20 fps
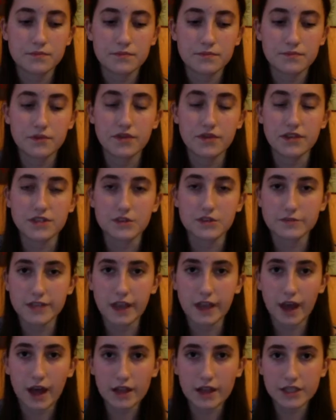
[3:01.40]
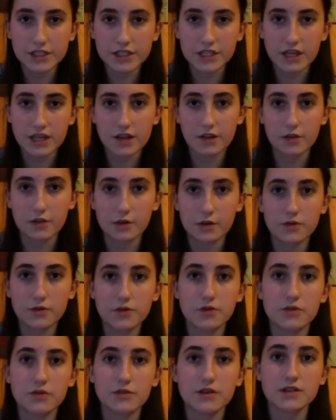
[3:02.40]
professor of psychology at a local
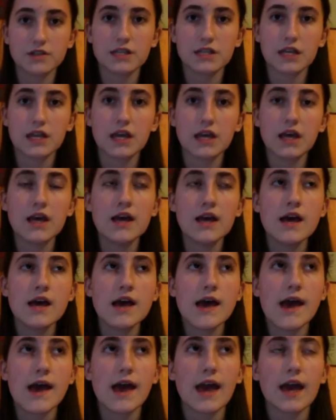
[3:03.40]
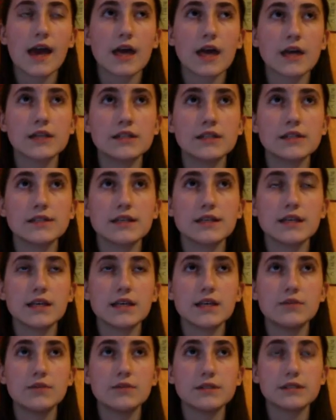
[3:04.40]
university, and
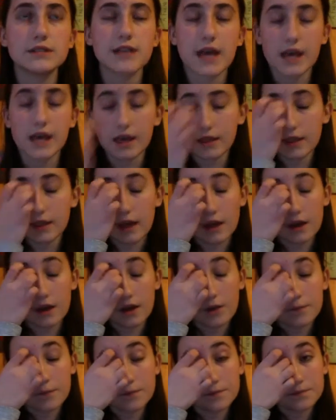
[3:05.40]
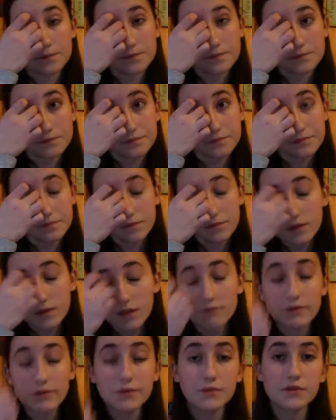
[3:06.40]
he was saying that
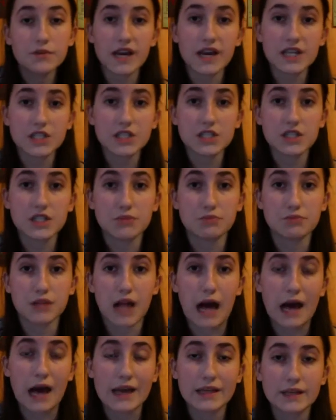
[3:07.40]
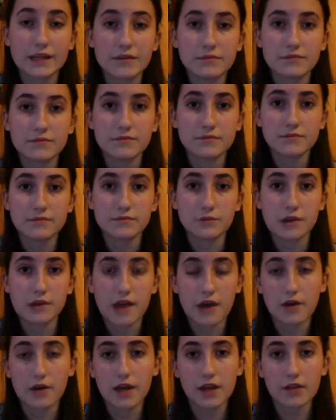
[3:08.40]
people have actually applied
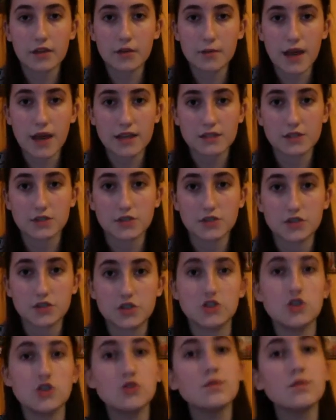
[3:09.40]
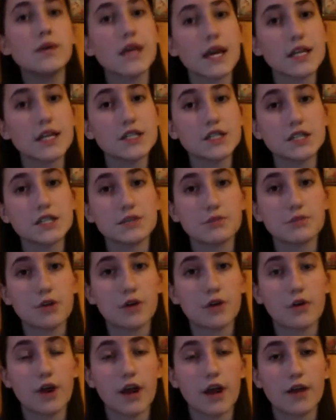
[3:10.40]
without getting their master's to PhD
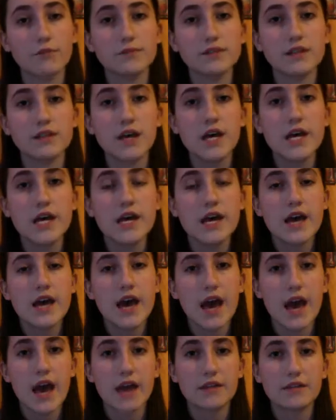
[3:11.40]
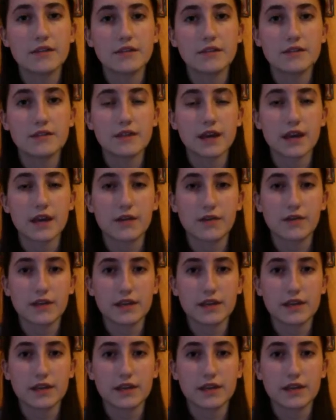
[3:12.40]
programs, and they kind of